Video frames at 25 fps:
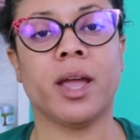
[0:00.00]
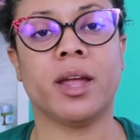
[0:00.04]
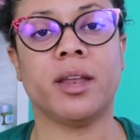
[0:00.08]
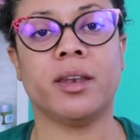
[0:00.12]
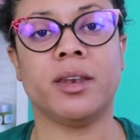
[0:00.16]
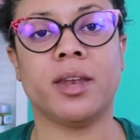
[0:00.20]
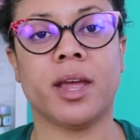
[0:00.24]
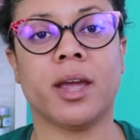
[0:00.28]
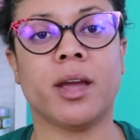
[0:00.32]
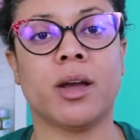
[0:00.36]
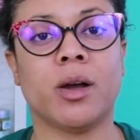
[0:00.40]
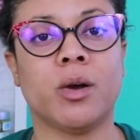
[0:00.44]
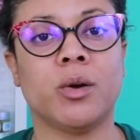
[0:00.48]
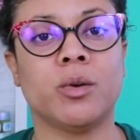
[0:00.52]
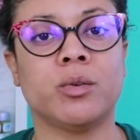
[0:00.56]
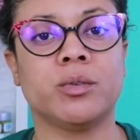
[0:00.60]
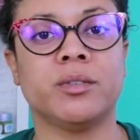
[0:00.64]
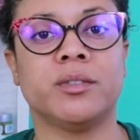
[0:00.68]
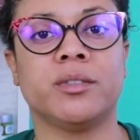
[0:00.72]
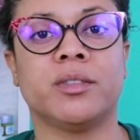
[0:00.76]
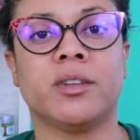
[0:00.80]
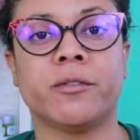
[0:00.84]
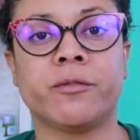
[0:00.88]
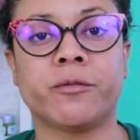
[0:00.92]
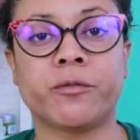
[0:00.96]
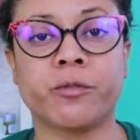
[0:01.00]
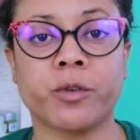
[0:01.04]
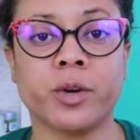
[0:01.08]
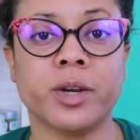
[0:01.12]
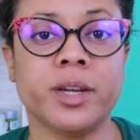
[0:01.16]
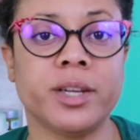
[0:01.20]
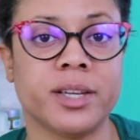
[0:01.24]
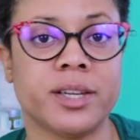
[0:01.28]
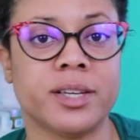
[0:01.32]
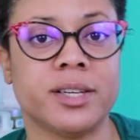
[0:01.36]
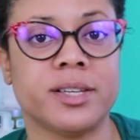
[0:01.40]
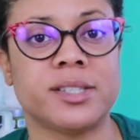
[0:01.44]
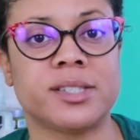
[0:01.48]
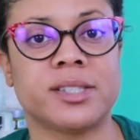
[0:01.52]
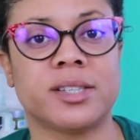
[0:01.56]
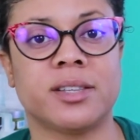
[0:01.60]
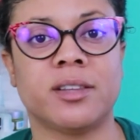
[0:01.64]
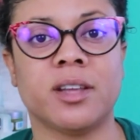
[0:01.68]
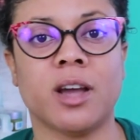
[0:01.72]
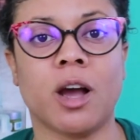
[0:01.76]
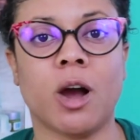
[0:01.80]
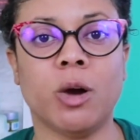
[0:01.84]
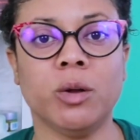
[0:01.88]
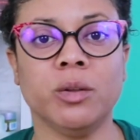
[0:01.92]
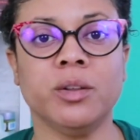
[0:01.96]
Now, the frizz,
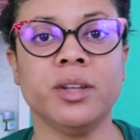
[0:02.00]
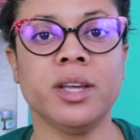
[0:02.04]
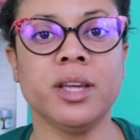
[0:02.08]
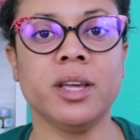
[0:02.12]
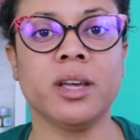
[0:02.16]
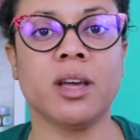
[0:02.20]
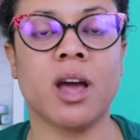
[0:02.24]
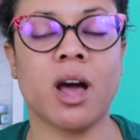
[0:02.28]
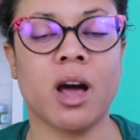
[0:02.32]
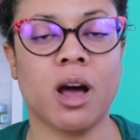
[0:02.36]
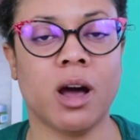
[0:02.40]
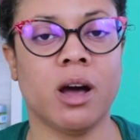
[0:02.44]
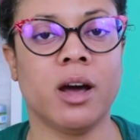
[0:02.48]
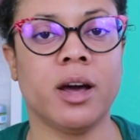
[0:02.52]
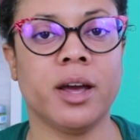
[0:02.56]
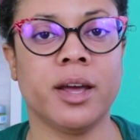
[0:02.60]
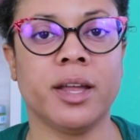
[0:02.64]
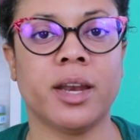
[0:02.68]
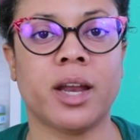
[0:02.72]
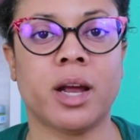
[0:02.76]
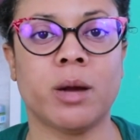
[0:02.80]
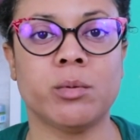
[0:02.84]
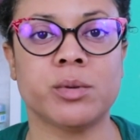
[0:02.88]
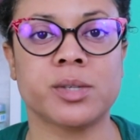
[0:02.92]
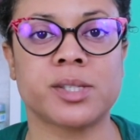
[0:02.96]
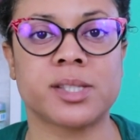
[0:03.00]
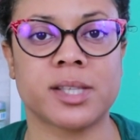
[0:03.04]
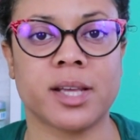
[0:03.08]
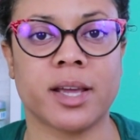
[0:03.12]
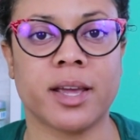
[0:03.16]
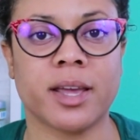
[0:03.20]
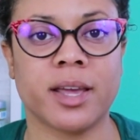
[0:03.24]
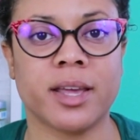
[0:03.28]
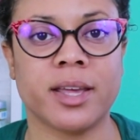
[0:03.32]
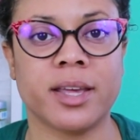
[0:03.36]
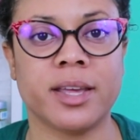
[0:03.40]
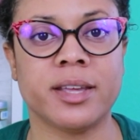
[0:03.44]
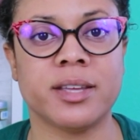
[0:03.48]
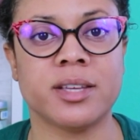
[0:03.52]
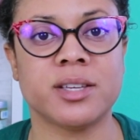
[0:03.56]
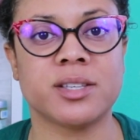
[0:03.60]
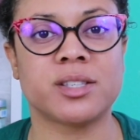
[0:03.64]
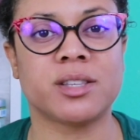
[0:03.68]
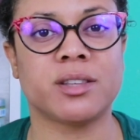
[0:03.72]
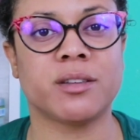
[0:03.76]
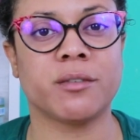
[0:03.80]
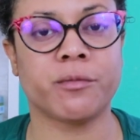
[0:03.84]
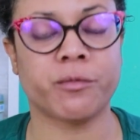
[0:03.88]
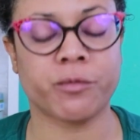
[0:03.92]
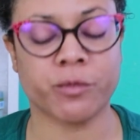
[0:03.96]
the only con I will say is
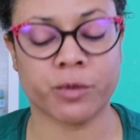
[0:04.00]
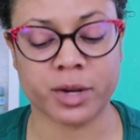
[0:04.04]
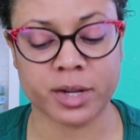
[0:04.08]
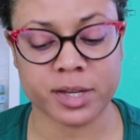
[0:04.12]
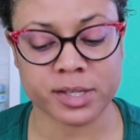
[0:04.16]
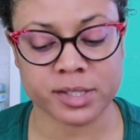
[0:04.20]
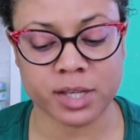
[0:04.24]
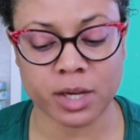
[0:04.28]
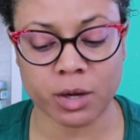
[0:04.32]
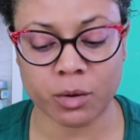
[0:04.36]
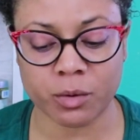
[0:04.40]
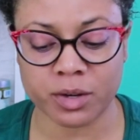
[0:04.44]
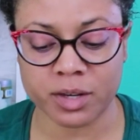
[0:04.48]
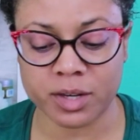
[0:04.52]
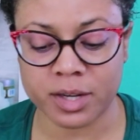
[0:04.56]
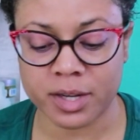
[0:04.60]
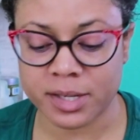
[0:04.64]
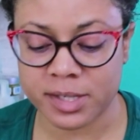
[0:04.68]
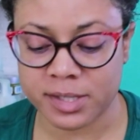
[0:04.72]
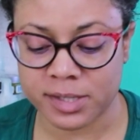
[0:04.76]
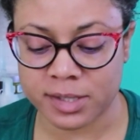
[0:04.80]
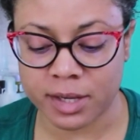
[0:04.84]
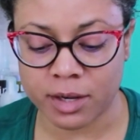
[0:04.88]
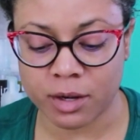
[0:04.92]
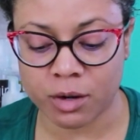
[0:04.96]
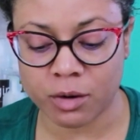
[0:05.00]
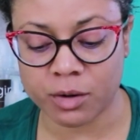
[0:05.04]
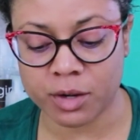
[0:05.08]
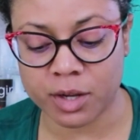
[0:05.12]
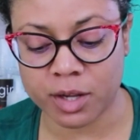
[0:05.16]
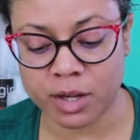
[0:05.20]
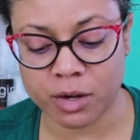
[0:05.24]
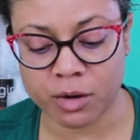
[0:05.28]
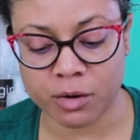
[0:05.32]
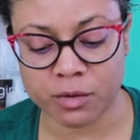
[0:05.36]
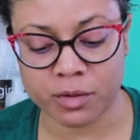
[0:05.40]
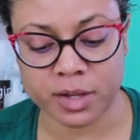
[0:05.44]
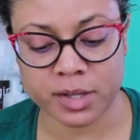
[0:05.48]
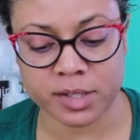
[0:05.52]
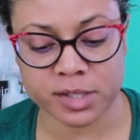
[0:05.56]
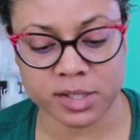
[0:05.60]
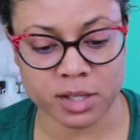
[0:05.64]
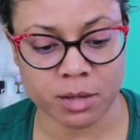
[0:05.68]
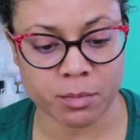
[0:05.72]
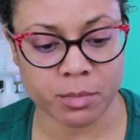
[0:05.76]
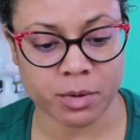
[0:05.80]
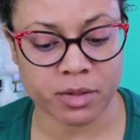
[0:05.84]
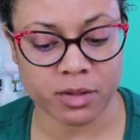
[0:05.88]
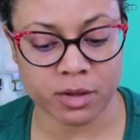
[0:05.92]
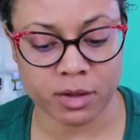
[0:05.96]
the frizz. Now, it does state on here that
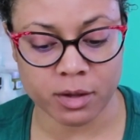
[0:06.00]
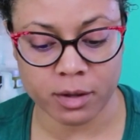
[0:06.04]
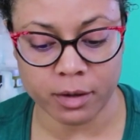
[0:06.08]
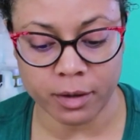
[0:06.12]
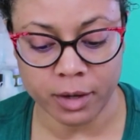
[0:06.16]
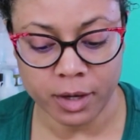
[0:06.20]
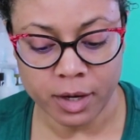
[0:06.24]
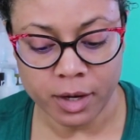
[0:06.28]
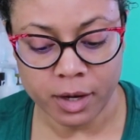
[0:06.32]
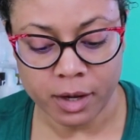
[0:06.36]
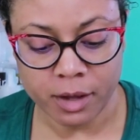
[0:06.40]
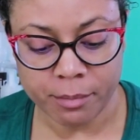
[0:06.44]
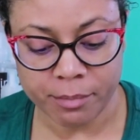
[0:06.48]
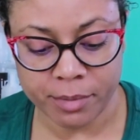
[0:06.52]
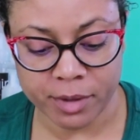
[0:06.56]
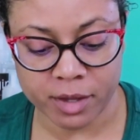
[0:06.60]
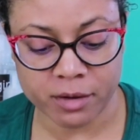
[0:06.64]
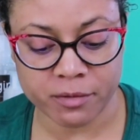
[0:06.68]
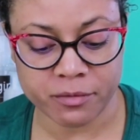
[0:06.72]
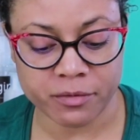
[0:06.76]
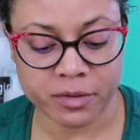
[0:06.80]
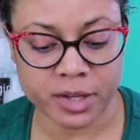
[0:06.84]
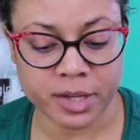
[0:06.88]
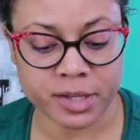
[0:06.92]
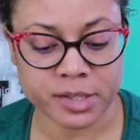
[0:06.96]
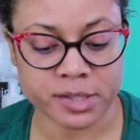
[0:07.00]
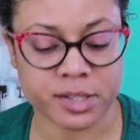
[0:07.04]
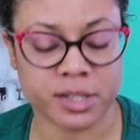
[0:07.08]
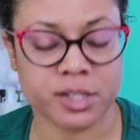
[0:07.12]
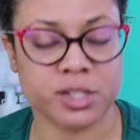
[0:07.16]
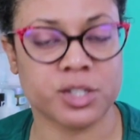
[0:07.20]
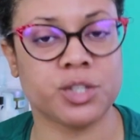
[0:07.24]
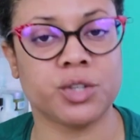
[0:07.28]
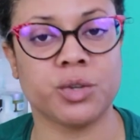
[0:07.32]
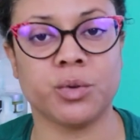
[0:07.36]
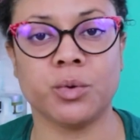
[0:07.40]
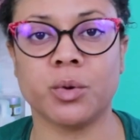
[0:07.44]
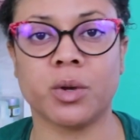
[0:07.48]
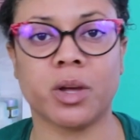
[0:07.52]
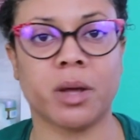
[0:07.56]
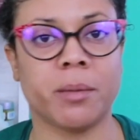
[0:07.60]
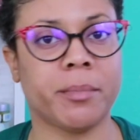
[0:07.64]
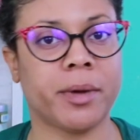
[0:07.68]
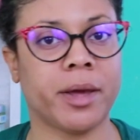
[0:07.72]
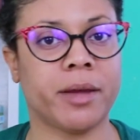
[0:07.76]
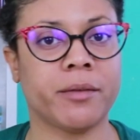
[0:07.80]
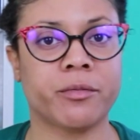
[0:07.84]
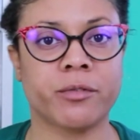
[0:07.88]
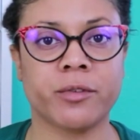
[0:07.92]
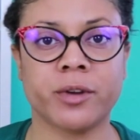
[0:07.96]
some of the benefits as to
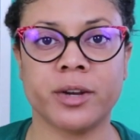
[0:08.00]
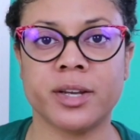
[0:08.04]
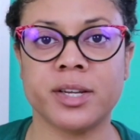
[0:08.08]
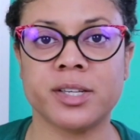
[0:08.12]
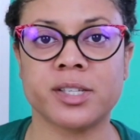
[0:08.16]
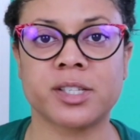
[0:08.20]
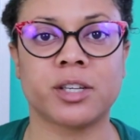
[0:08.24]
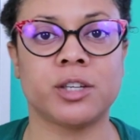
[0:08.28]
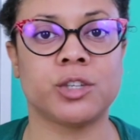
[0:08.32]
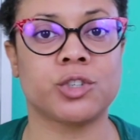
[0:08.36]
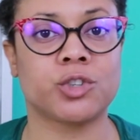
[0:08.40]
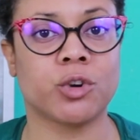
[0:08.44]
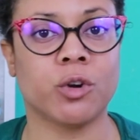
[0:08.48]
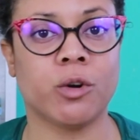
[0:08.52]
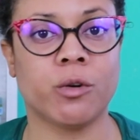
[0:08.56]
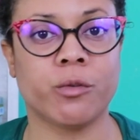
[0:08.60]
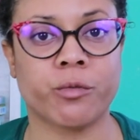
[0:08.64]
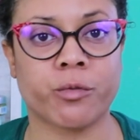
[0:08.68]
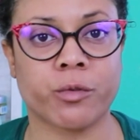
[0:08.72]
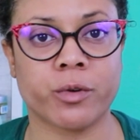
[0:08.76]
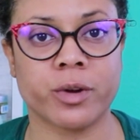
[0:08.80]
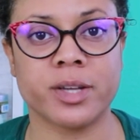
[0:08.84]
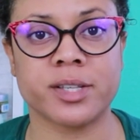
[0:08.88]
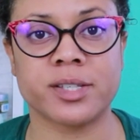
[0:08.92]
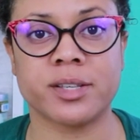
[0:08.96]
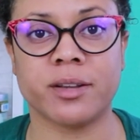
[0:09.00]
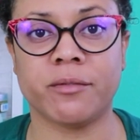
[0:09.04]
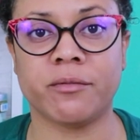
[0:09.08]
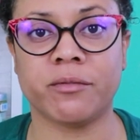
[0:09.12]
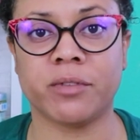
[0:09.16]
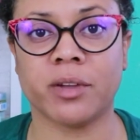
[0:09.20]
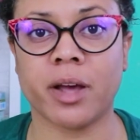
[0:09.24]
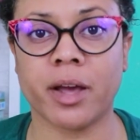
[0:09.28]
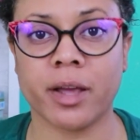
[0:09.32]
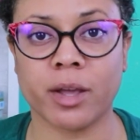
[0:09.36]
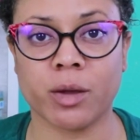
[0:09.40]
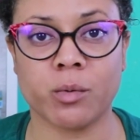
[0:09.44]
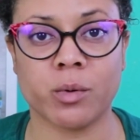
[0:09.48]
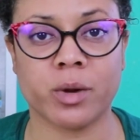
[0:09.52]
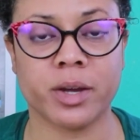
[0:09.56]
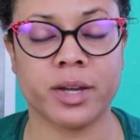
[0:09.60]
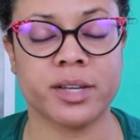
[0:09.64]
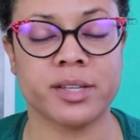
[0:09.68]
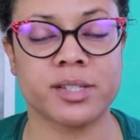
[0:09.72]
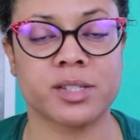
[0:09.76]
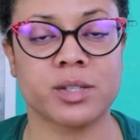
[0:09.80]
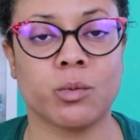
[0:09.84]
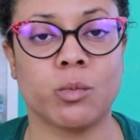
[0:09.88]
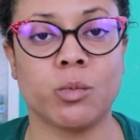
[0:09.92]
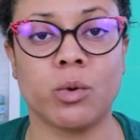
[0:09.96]
combat frizz, control frizz, and
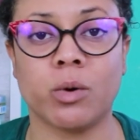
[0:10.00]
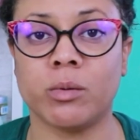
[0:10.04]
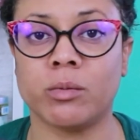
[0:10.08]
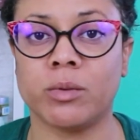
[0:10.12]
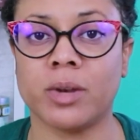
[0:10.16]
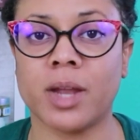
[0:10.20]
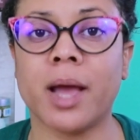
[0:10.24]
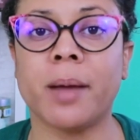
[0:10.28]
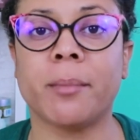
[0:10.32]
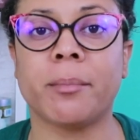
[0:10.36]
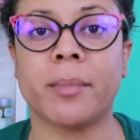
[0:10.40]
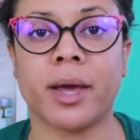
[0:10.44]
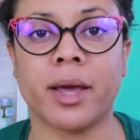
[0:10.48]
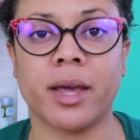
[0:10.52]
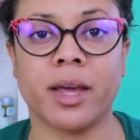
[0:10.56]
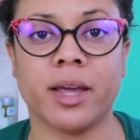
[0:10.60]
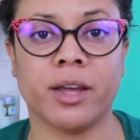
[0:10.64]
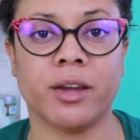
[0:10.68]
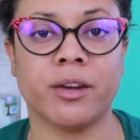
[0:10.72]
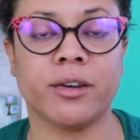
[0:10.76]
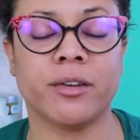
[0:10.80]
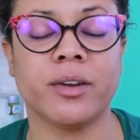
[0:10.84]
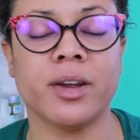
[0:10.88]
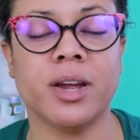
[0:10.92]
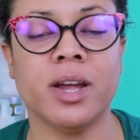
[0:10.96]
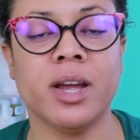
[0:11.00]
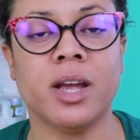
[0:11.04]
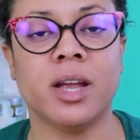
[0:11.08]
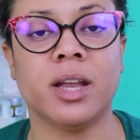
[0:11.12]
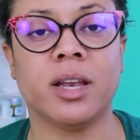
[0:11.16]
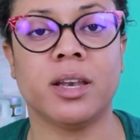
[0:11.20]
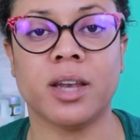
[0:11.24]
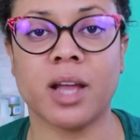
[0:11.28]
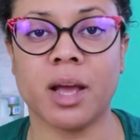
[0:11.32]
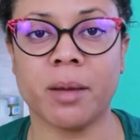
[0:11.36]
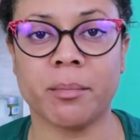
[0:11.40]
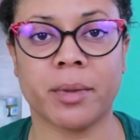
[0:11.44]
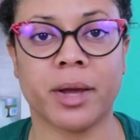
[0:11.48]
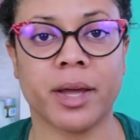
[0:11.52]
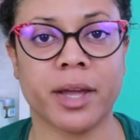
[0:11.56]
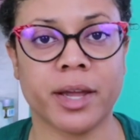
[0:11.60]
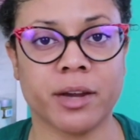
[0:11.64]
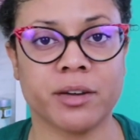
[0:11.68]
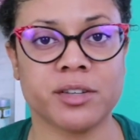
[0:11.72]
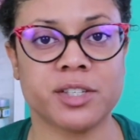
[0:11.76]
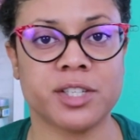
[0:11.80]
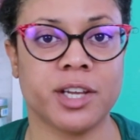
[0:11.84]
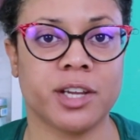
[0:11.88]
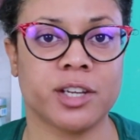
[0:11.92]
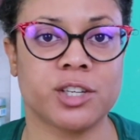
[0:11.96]
flyaways. Well, not my hair, not my
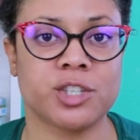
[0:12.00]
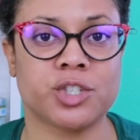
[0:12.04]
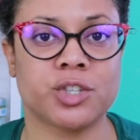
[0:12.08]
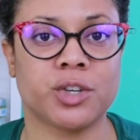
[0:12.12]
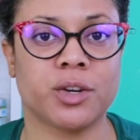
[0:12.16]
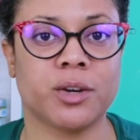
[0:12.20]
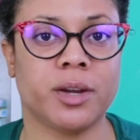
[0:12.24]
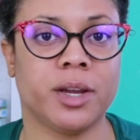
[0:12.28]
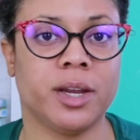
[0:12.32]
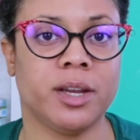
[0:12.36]
hair texture.